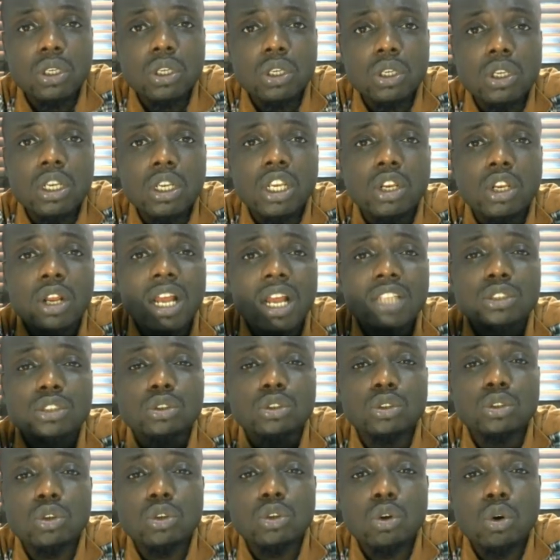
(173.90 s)
in order
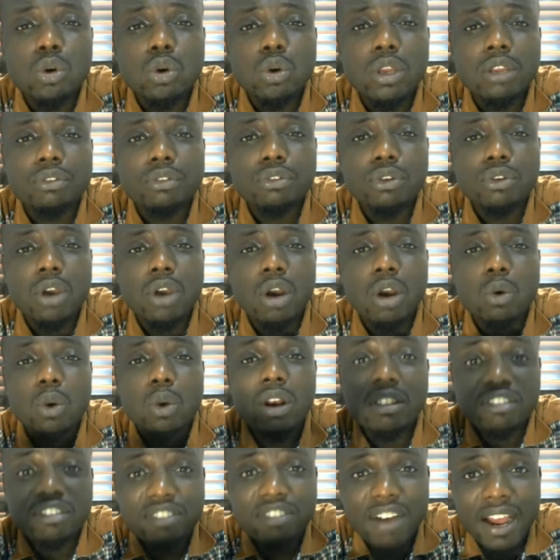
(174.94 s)
to know if you are
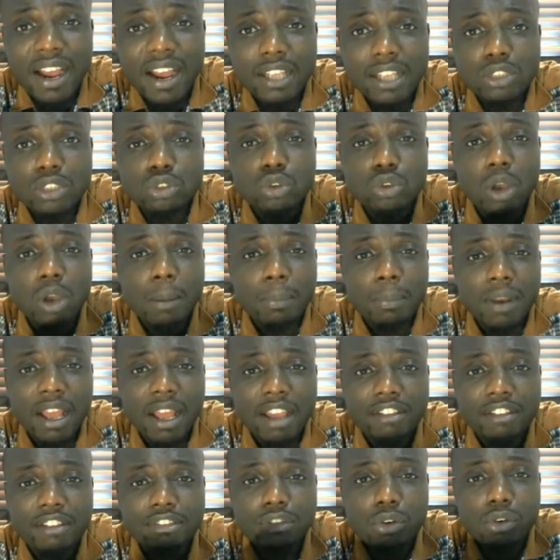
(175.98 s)
qualified to
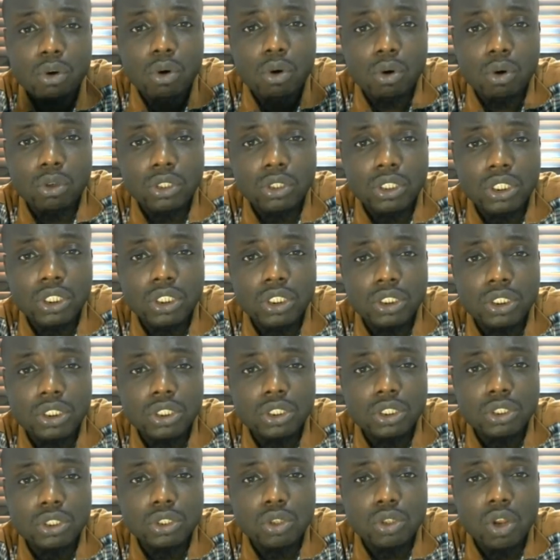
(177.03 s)
apply for
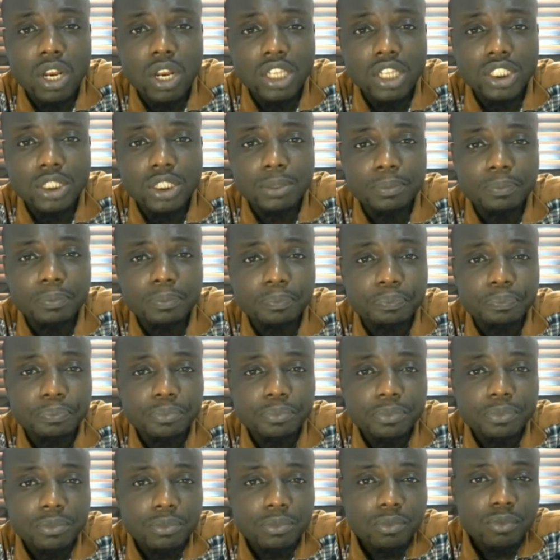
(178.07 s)
this scholarship.
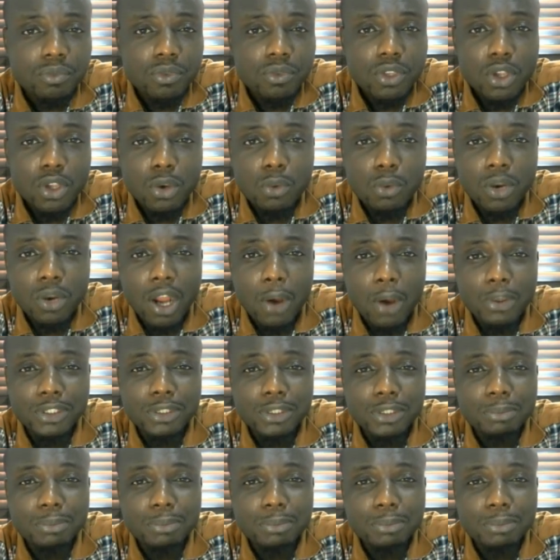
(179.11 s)
Without wasting